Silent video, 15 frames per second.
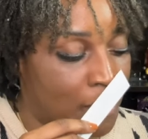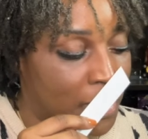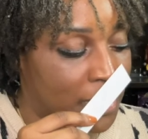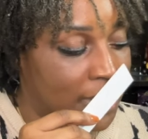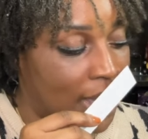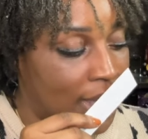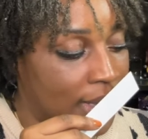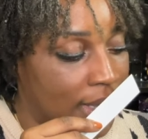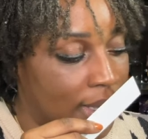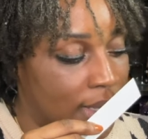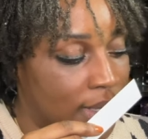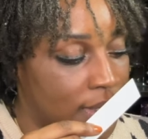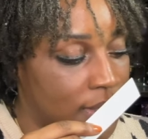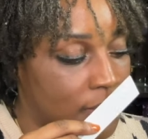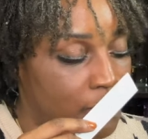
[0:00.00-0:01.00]
But that
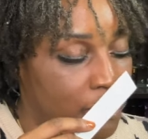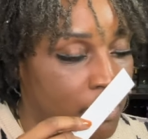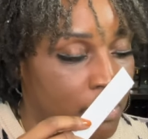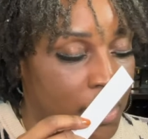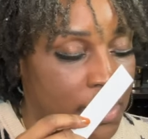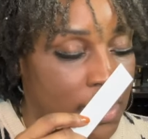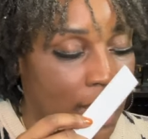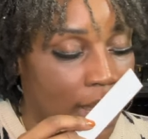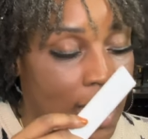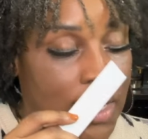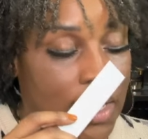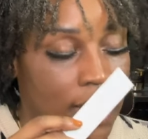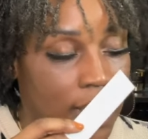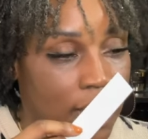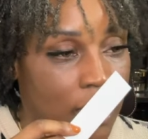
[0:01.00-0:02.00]
is, but in
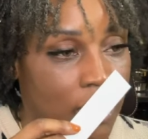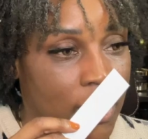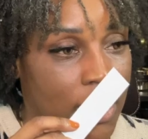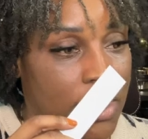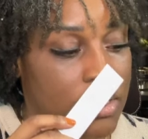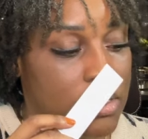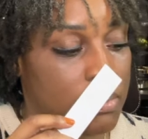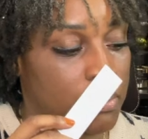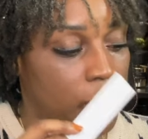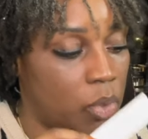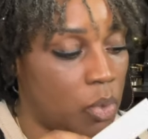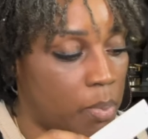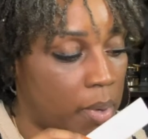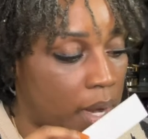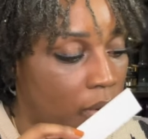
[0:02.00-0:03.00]
here is
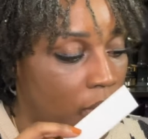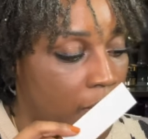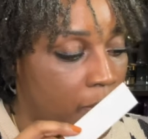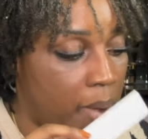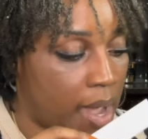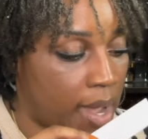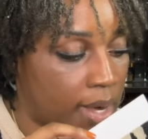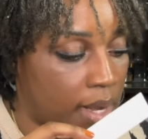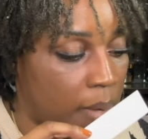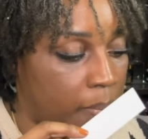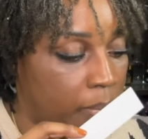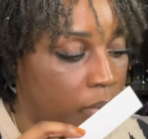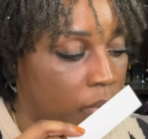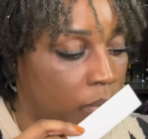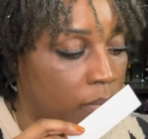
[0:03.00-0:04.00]
blueberry,
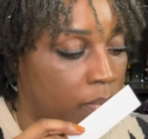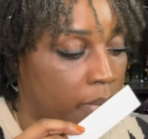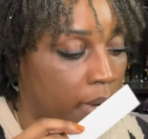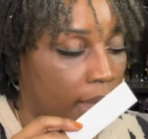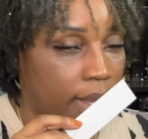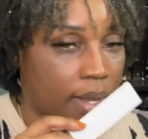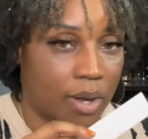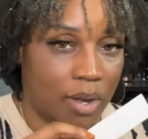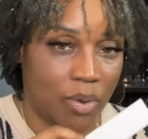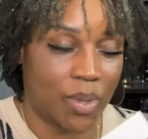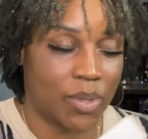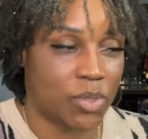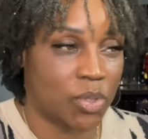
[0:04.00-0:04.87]
pineapple, blackcurrant.